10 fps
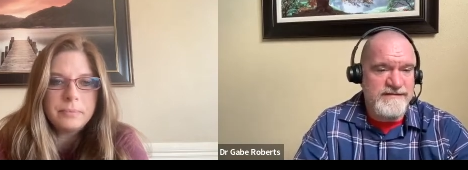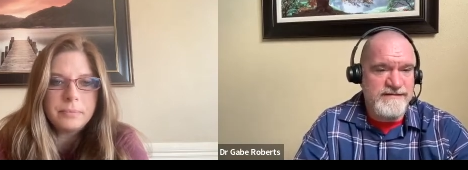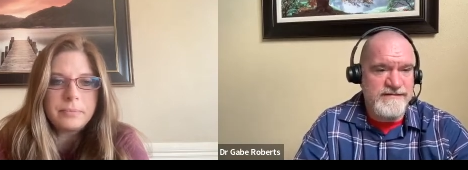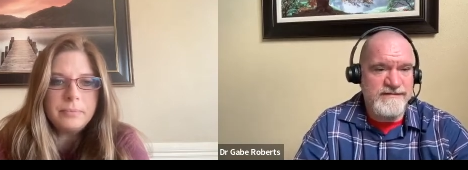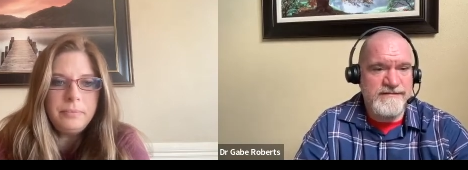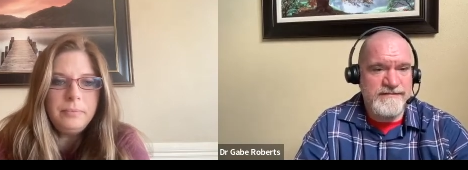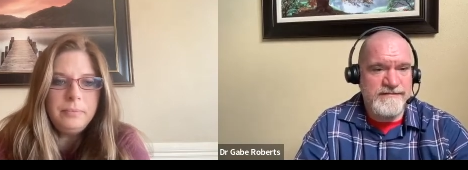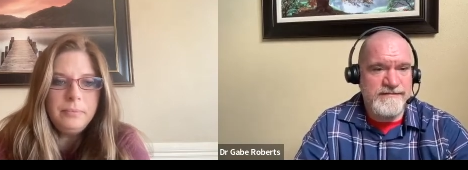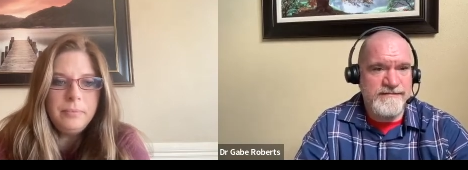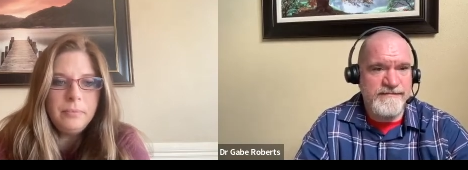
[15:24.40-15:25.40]

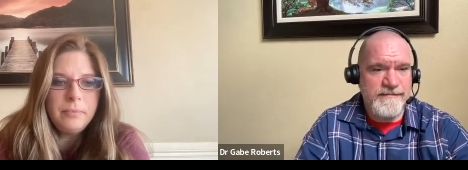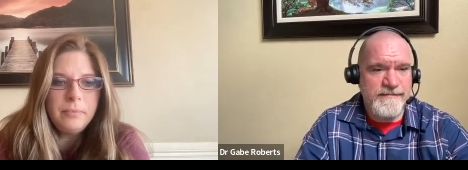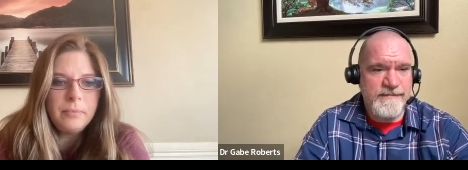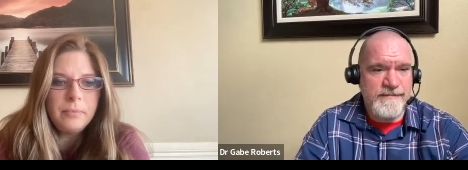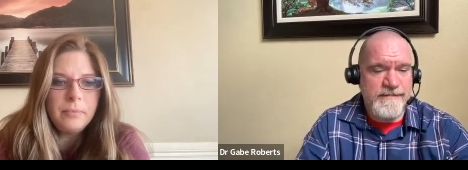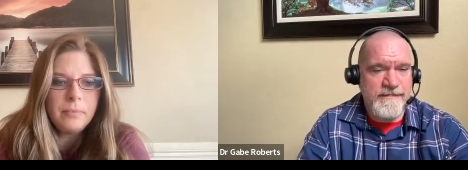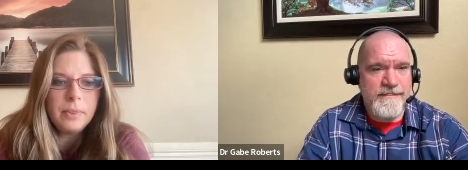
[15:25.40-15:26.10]
(no one is talking)